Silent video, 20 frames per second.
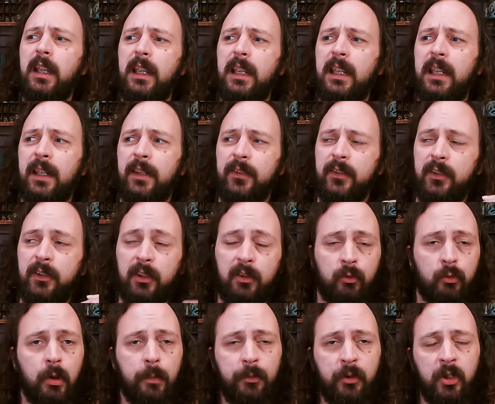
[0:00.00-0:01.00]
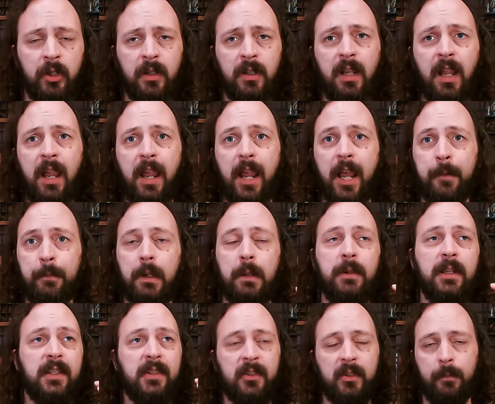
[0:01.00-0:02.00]
it's description and
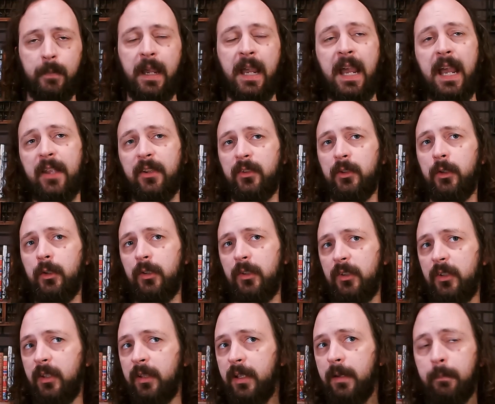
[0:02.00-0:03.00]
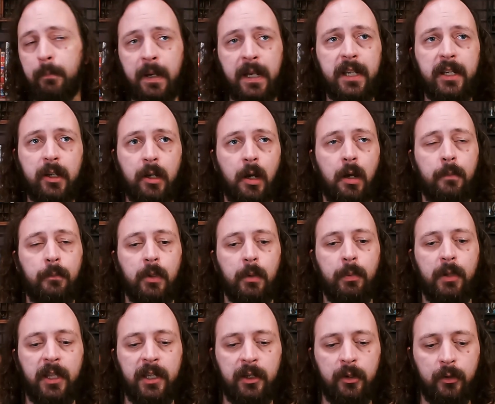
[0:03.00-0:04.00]
maybe it's some hazards that might come the
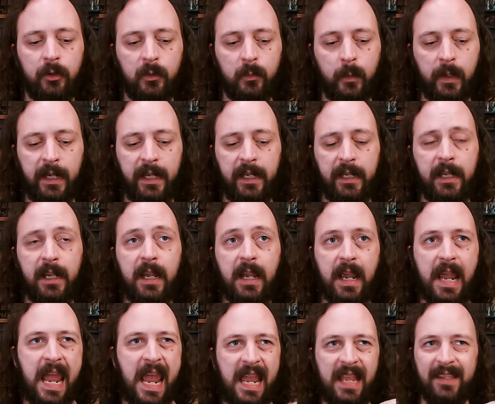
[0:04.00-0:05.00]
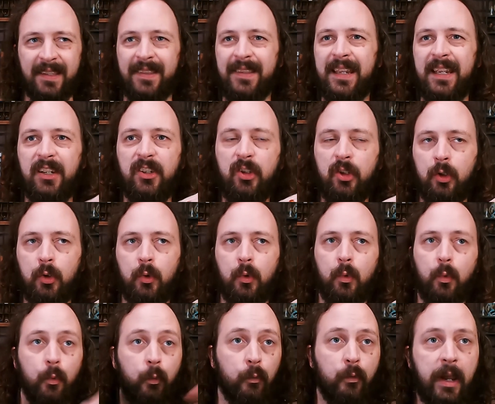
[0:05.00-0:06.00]
player's way as they
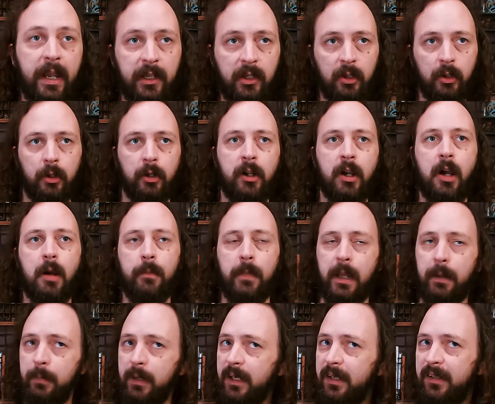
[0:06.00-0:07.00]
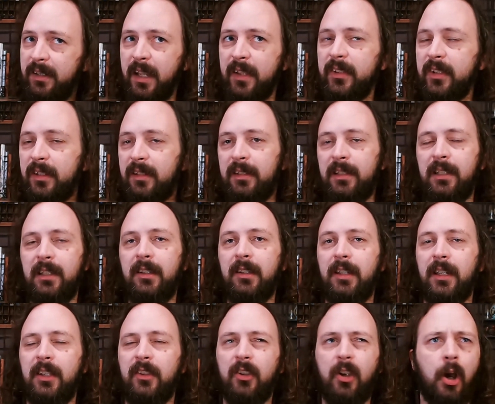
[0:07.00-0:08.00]
do regular combat, but it doesn't need
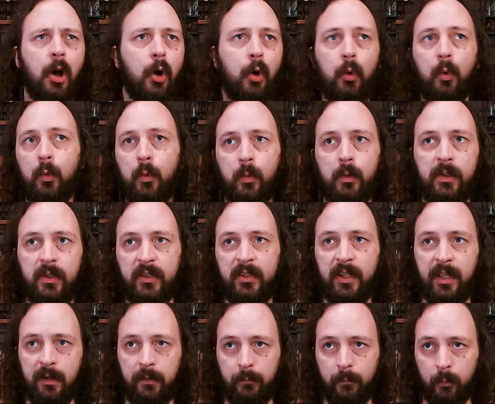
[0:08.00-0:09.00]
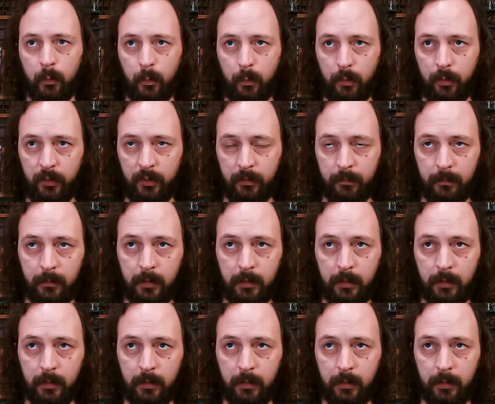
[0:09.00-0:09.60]
its own set of rules.